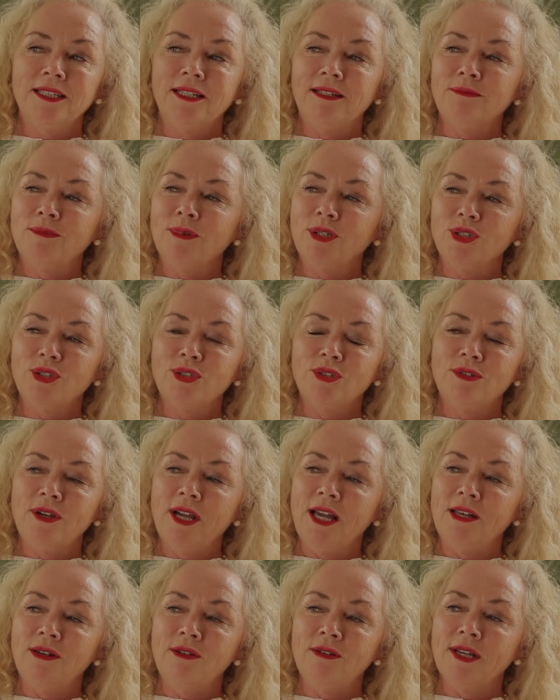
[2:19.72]
I'm not sure
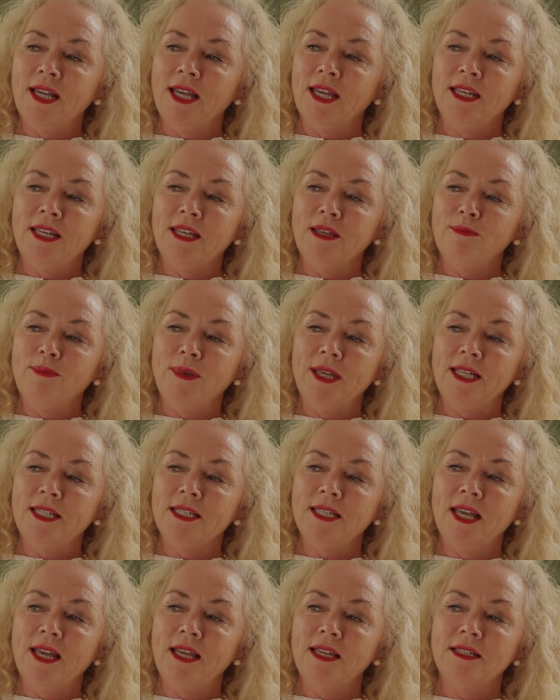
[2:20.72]
how long Adi had
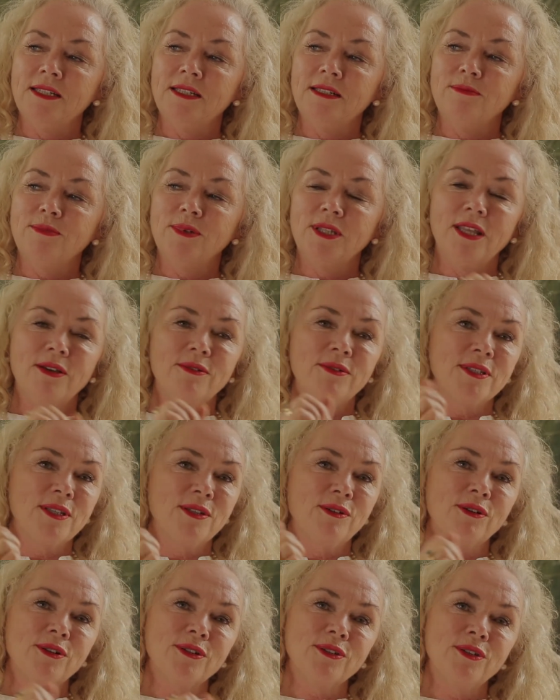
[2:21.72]
been dead, but there was
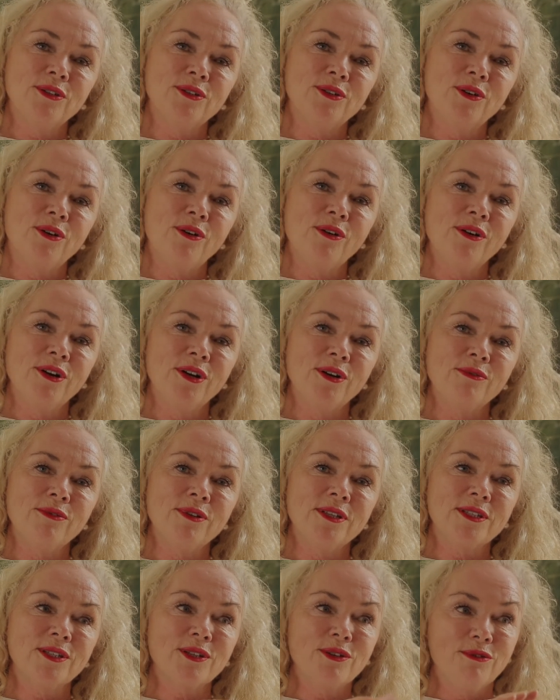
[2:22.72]
a knock at the door and it
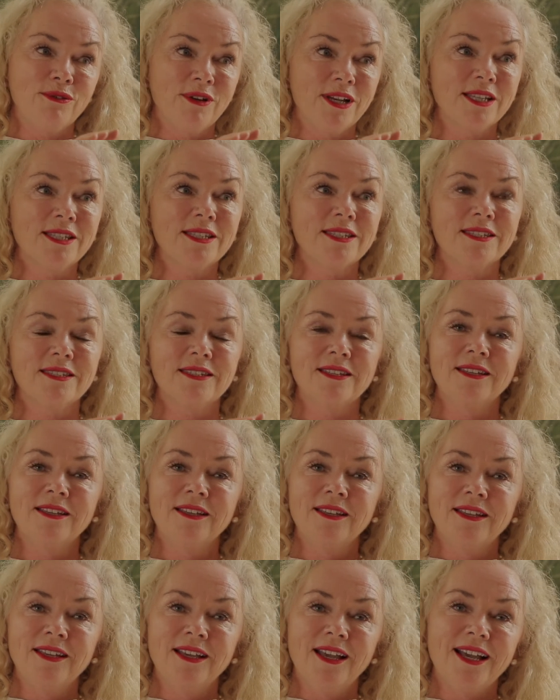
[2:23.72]
was Chris
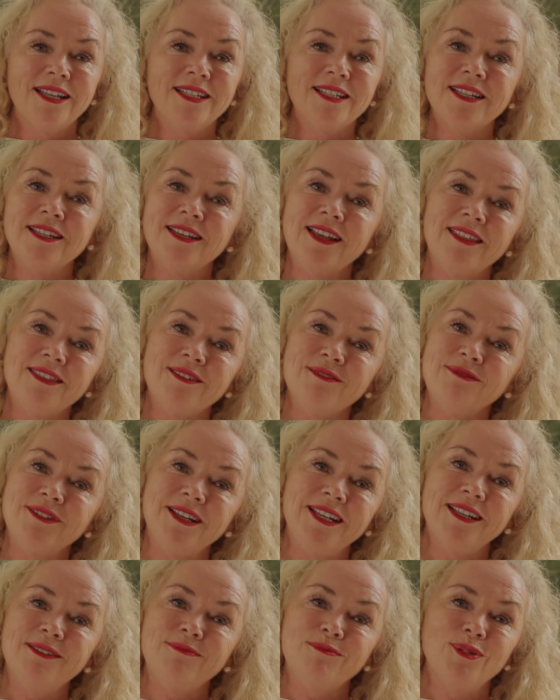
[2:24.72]
and another
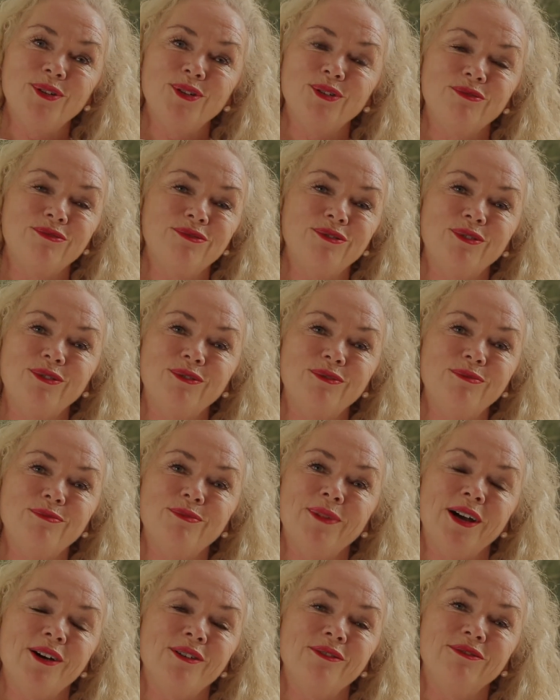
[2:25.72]
really beautiful
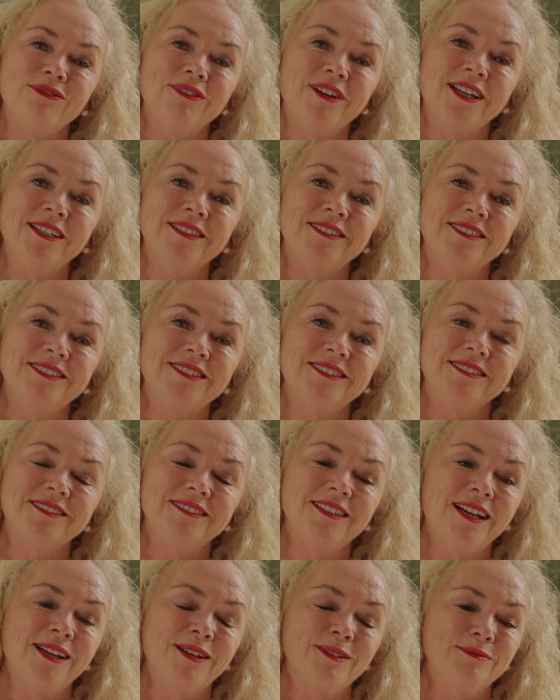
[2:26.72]
male friend,
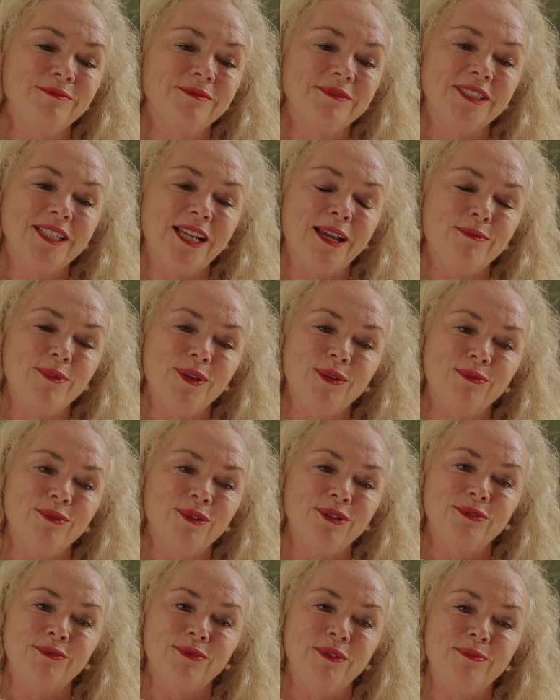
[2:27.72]
Jamie
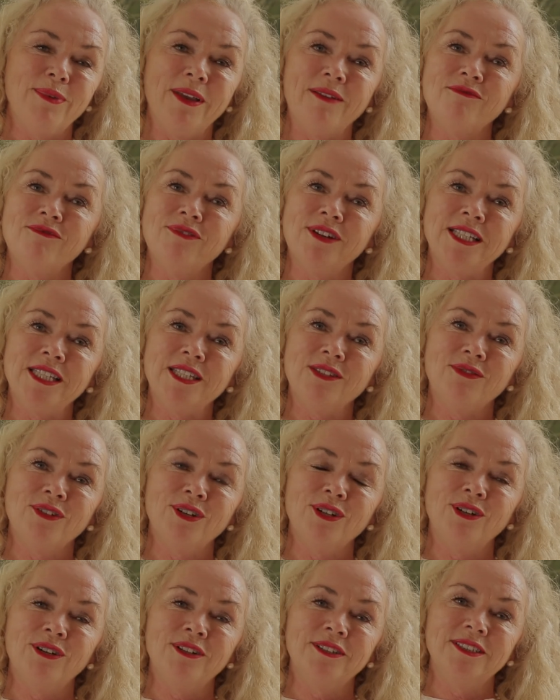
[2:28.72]
Wood. We've been friends
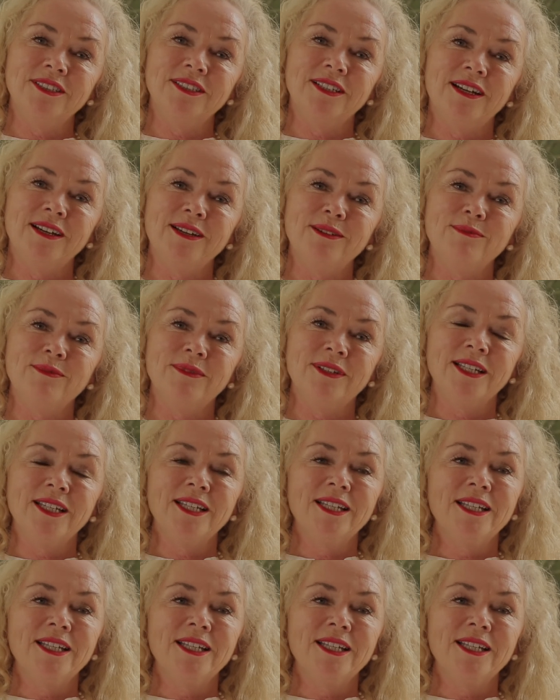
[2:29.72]
for a long time.